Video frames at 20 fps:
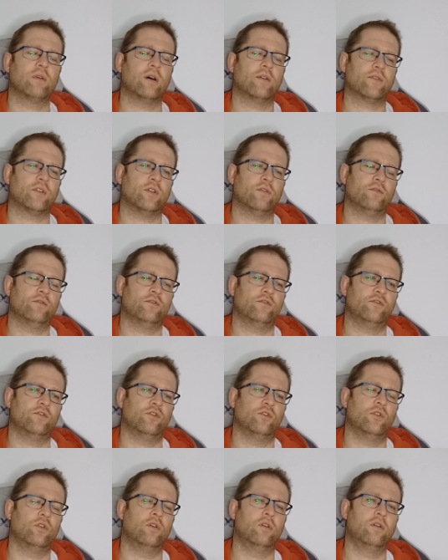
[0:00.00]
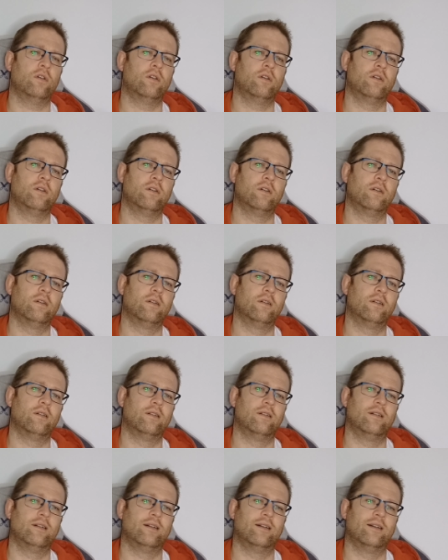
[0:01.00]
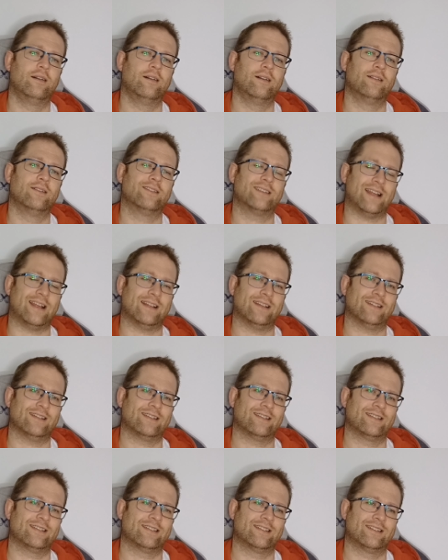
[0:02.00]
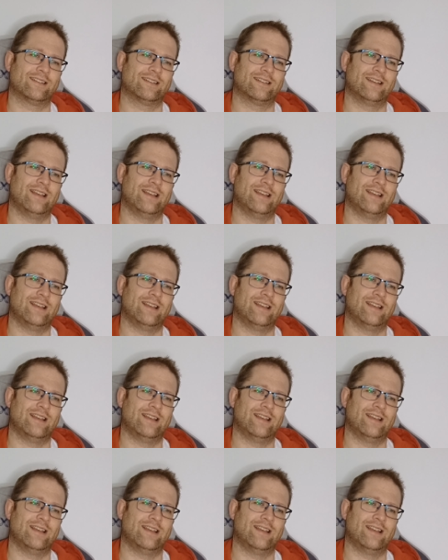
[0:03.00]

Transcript: I've gone for tanks.